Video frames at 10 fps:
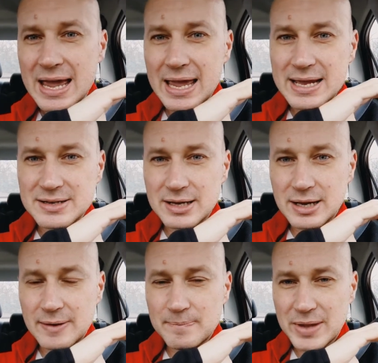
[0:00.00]
and
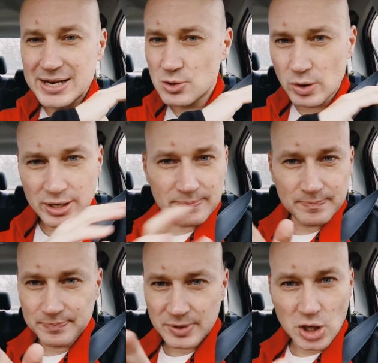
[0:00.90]
you want to
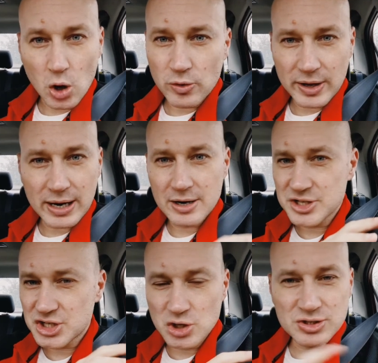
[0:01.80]
go there.
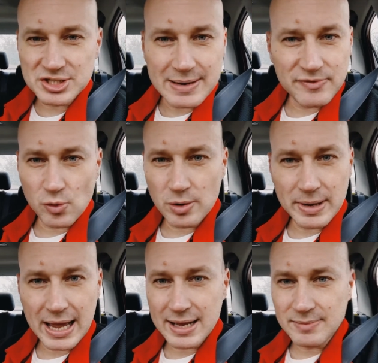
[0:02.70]
Just use the same
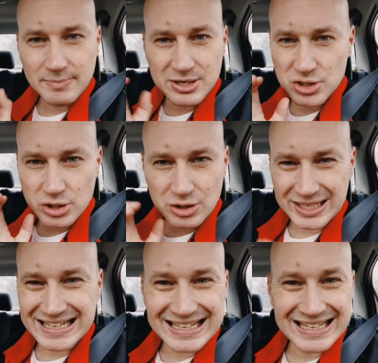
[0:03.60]
format. Make sure you're
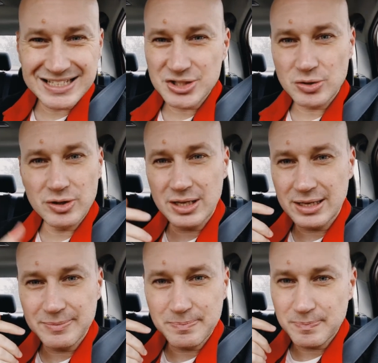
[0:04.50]
linking to
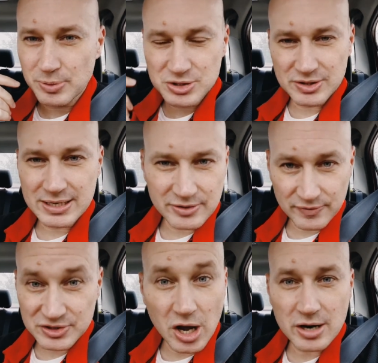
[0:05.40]
the person, the
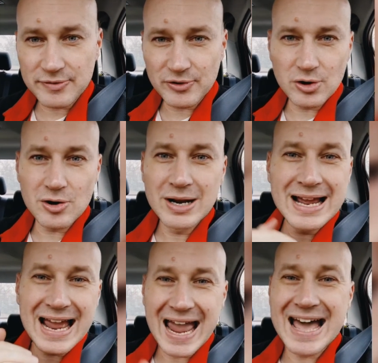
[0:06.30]
photographer,
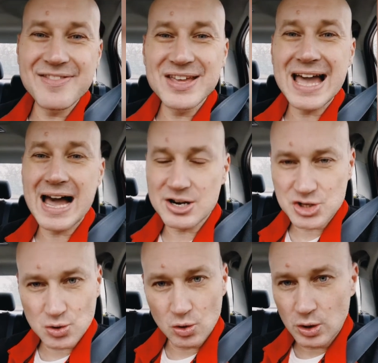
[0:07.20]
and the
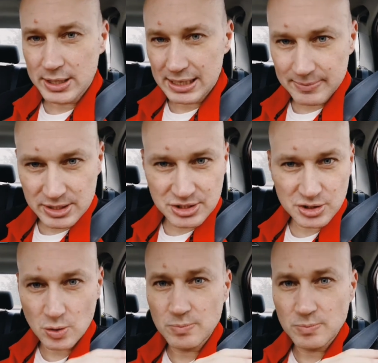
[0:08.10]
actual image. So